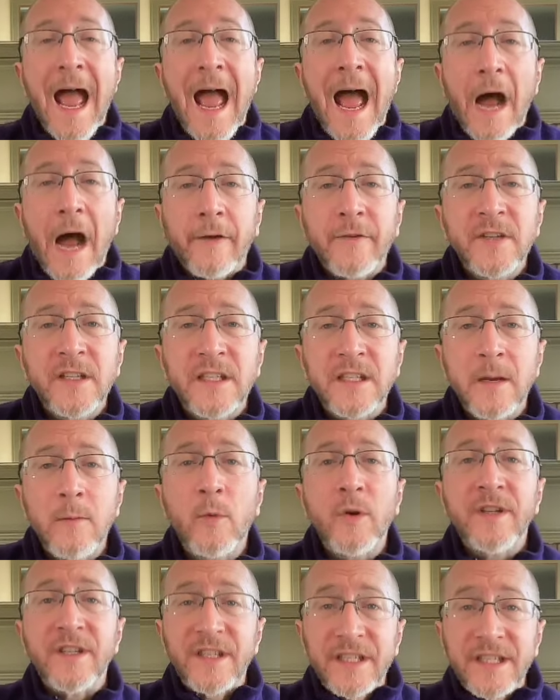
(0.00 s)
How does
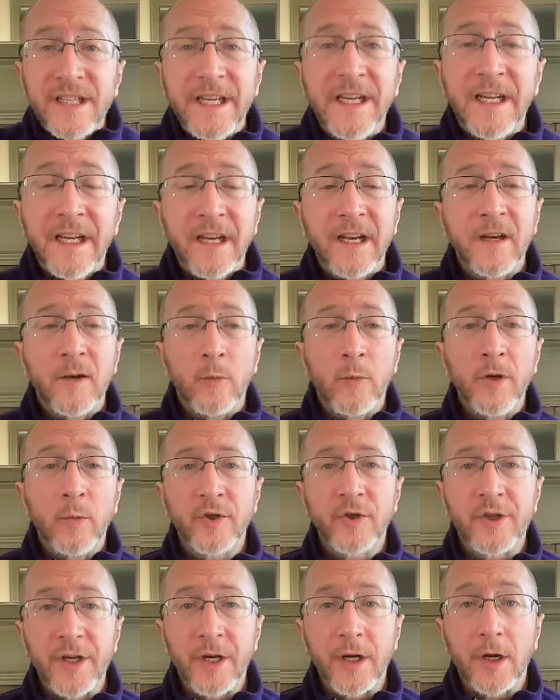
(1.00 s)
someone seated in a
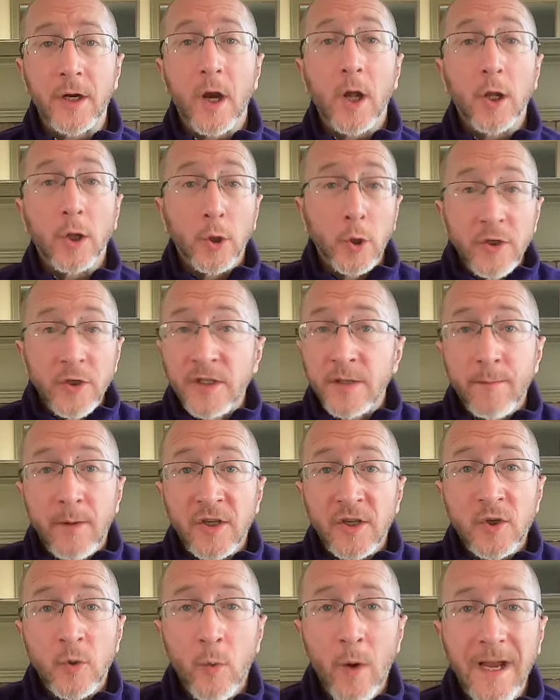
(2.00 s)
wheelchair lose a
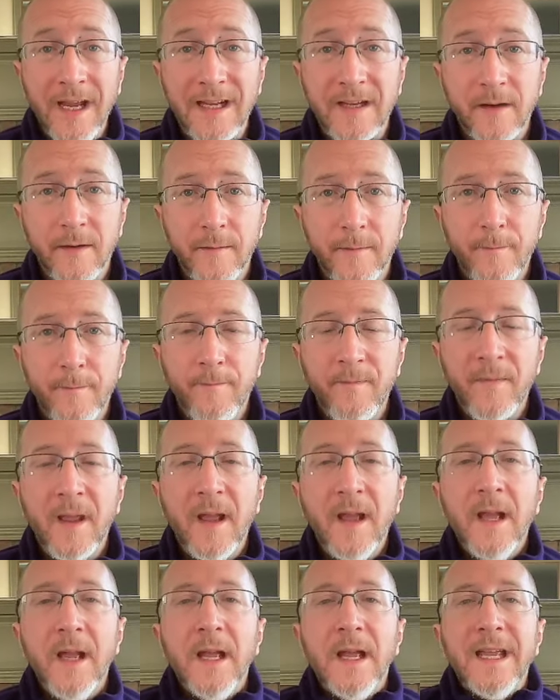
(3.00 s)
bunch of weight?
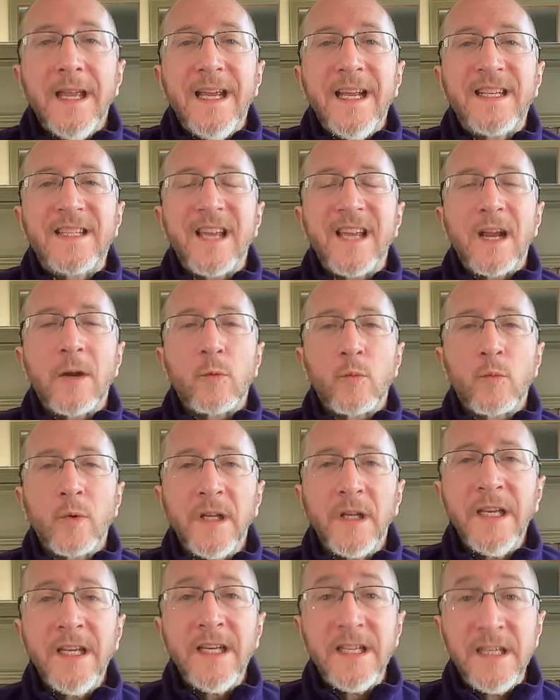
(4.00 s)
It's a
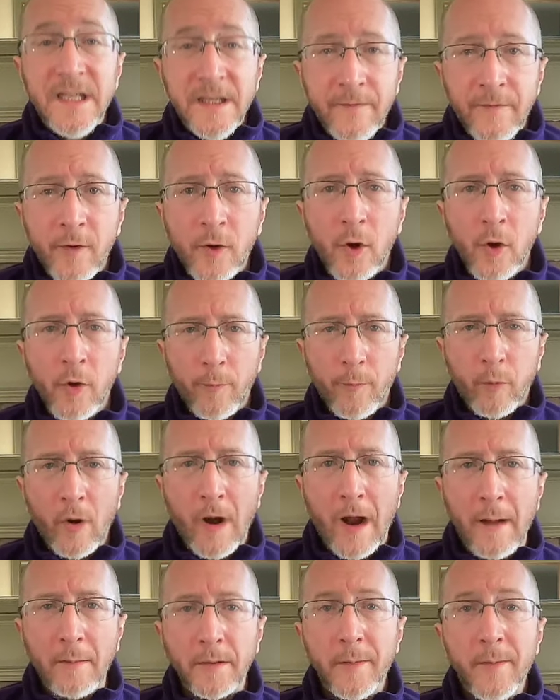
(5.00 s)
really difficult
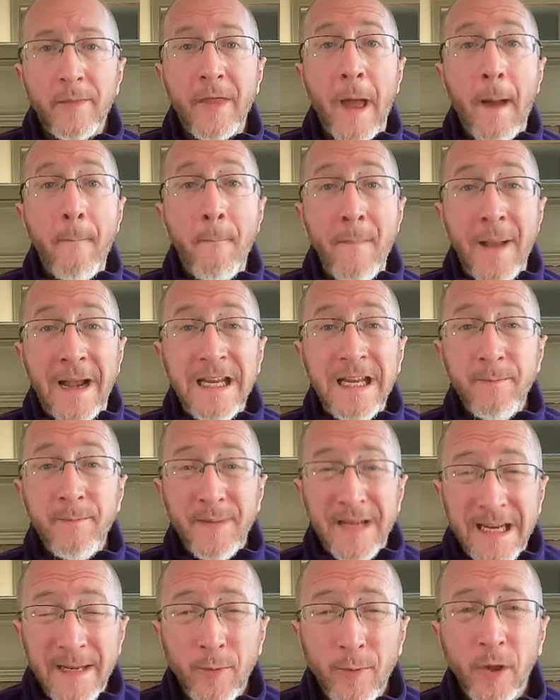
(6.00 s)
problem that many
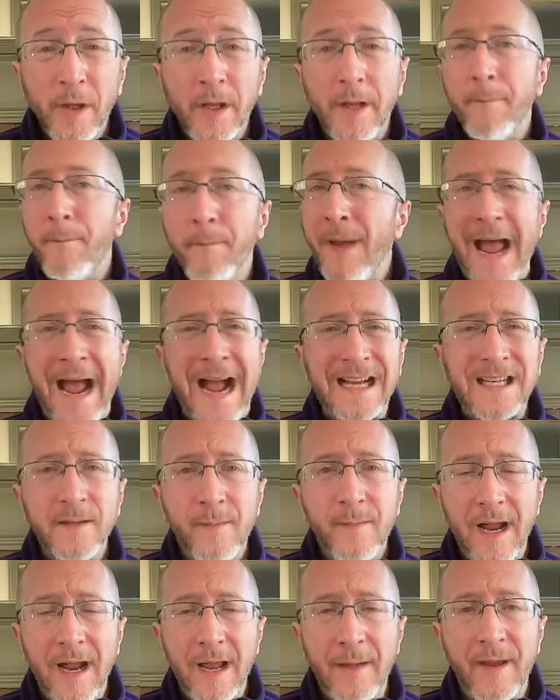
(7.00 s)
people impacted
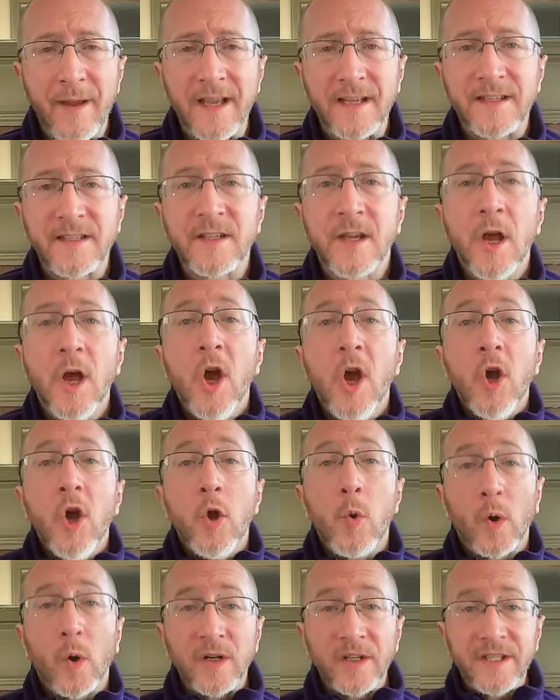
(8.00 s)
by MS who are